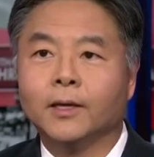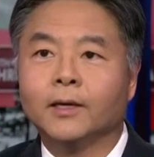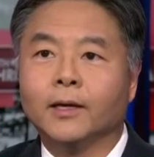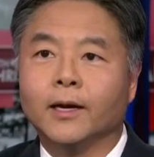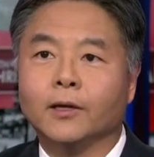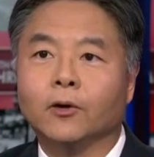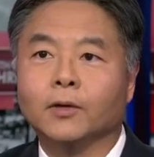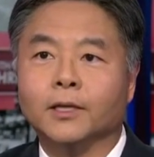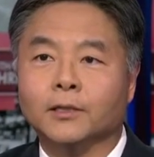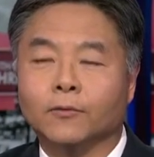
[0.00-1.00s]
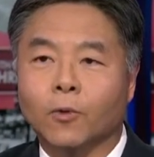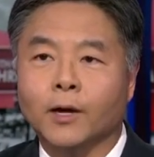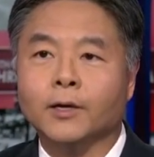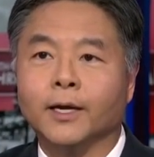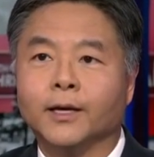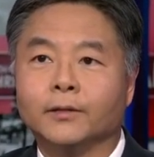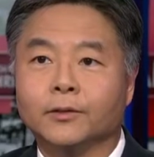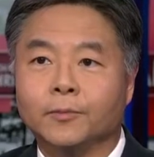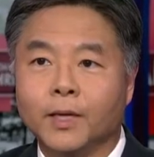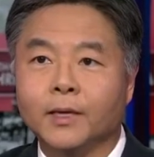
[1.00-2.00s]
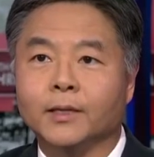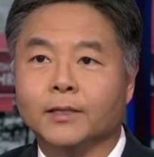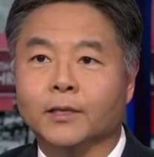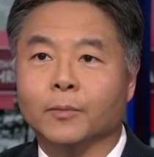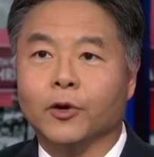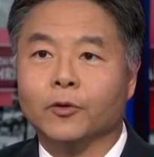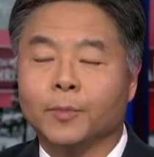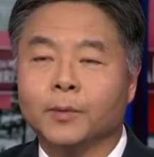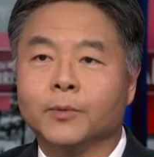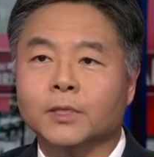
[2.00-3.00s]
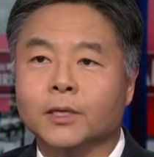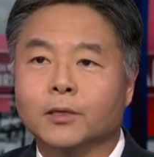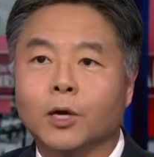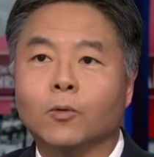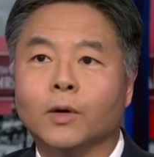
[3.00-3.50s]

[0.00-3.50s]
And the whole lesson of Watergate, to me, is that the American people said no one